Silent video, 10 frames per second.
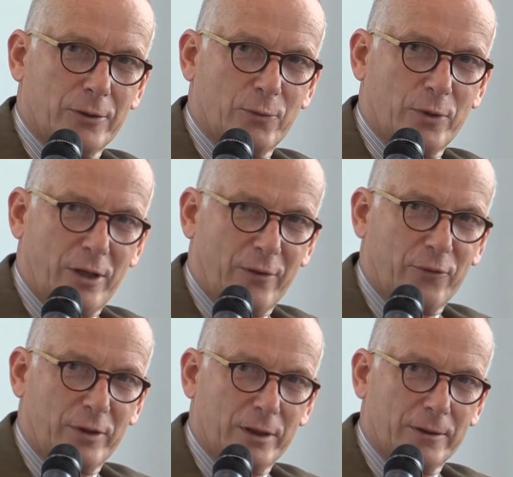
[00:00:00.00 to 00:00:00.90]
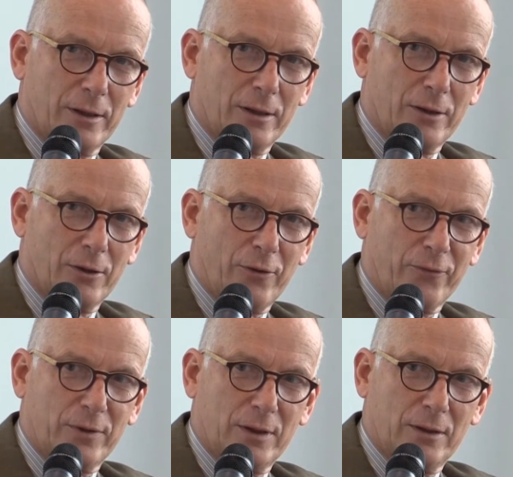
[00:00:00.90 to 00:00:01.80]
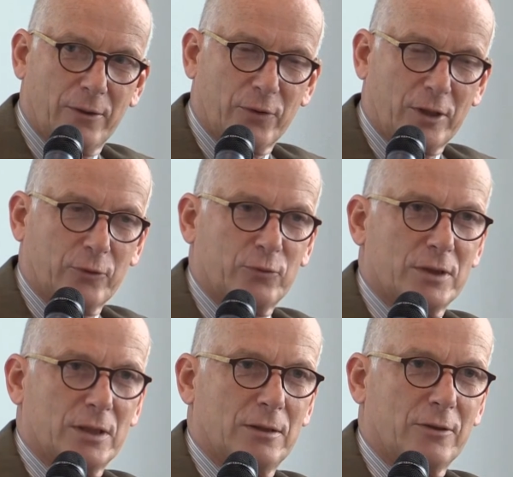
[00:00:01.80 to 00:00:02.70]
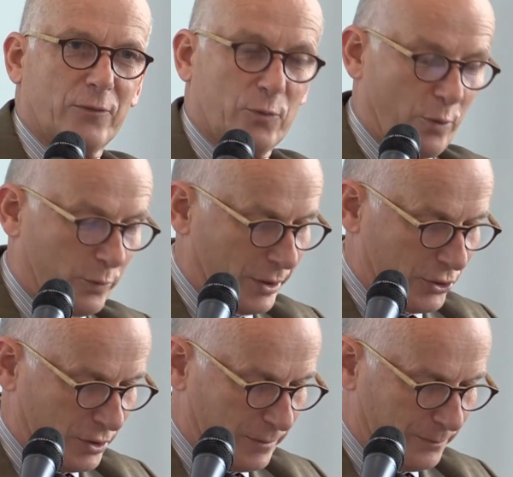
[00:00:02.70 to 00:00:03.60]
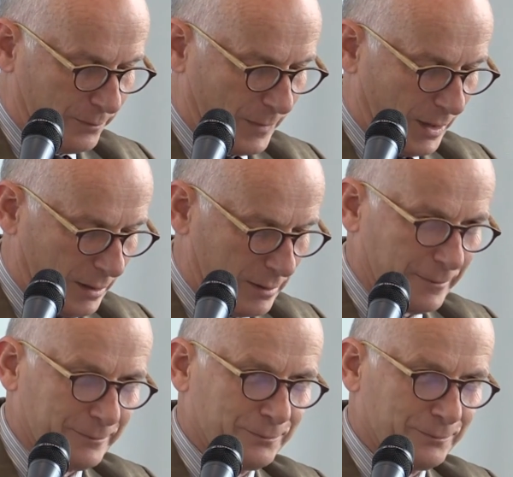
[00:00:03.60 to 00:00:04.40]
recovery of the countries hit, of the population hit.